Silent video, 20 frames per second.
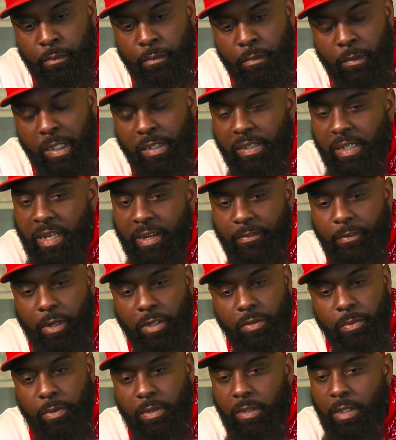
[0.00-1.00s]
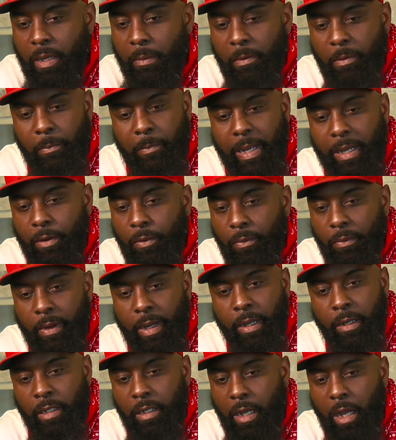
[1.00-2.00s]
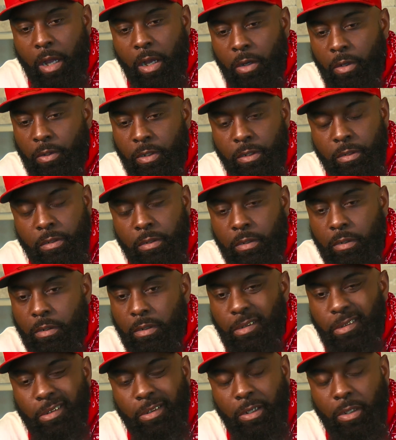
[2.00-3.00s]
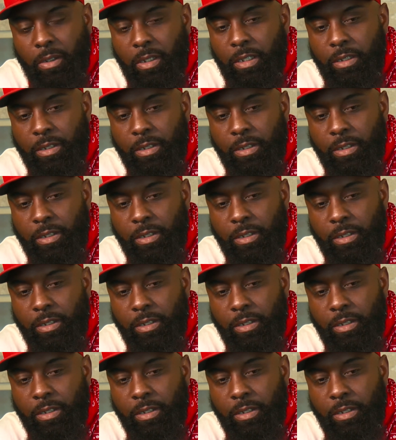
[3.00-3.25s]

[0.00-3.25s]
His anniversary is coming back around in August. You know,